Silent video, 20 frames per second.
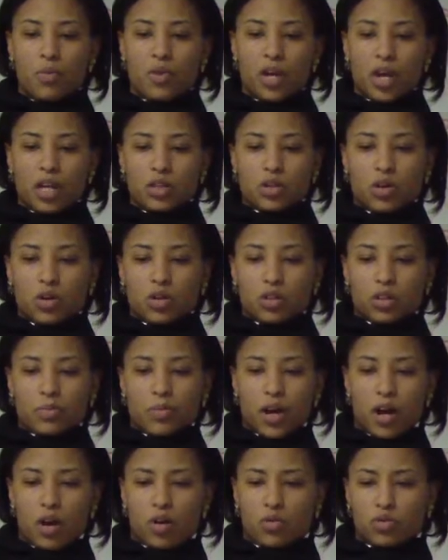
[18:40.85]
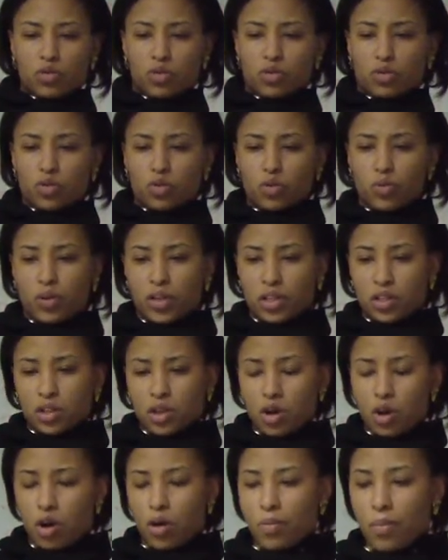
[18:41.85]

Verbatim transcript: we had talked about 2 weeks ago